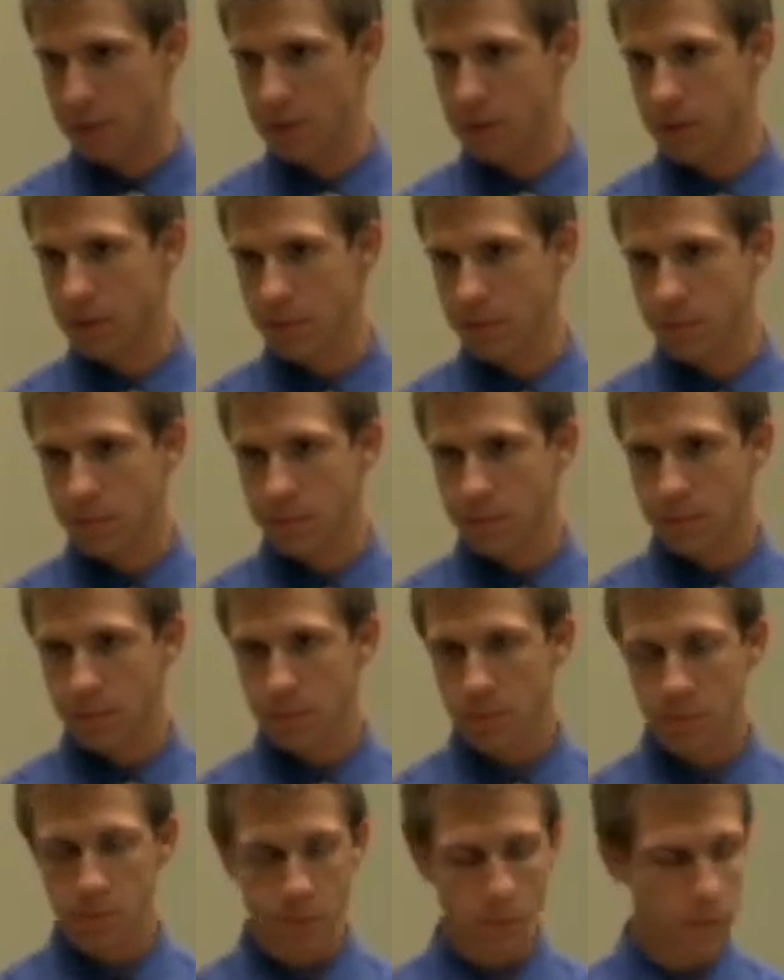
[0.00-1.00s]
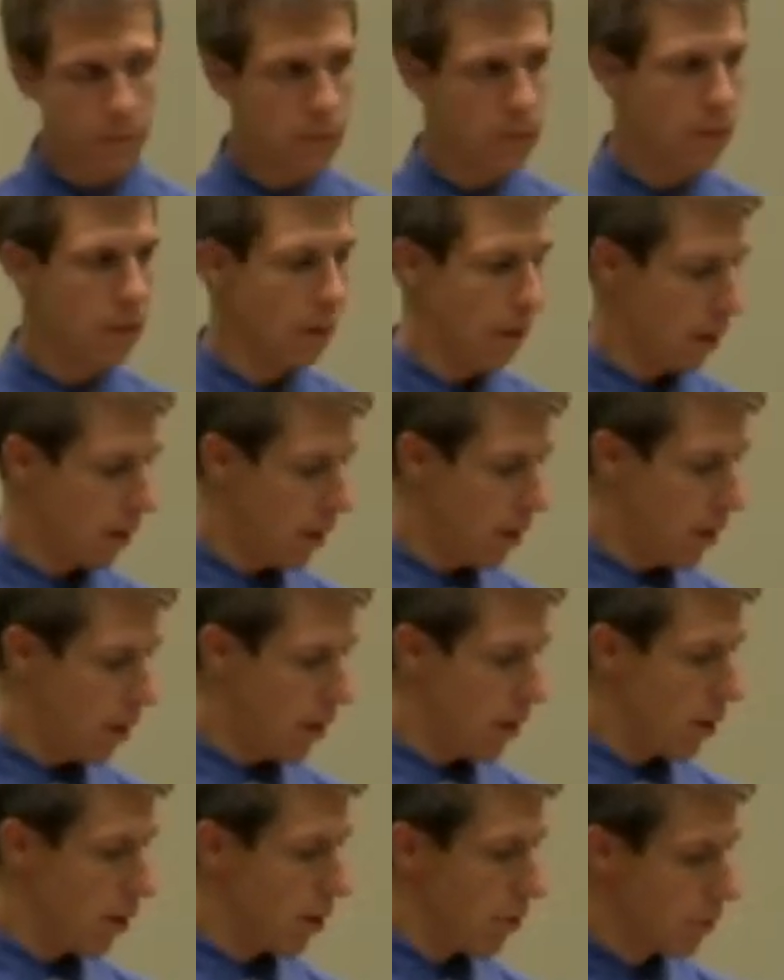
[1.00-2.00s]

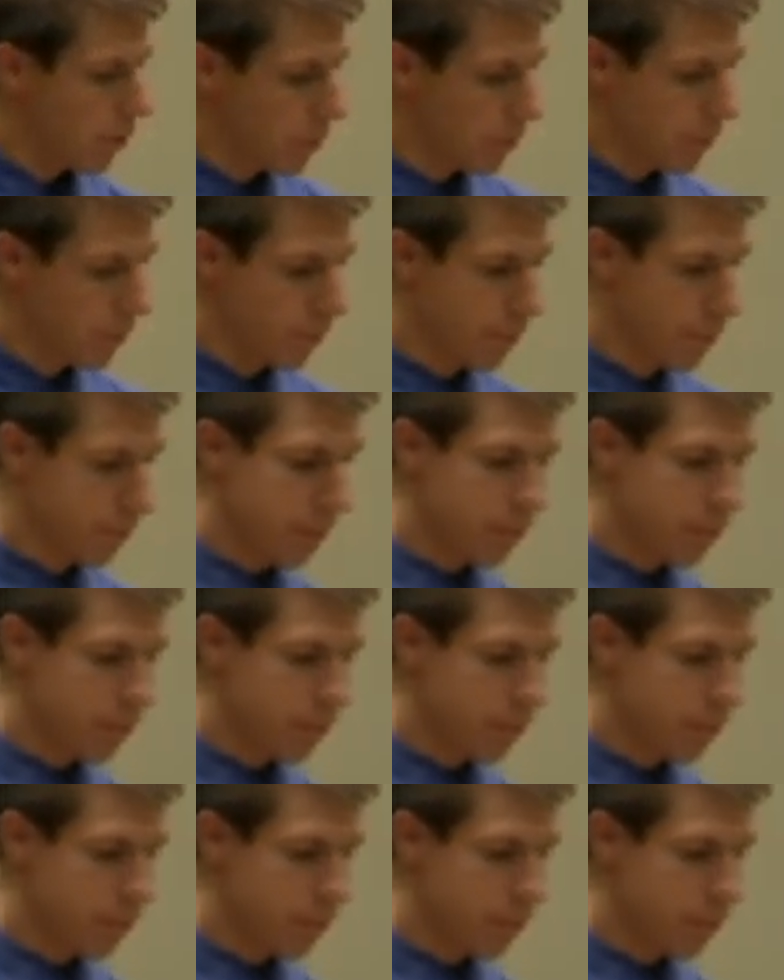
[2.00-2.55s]
(silence)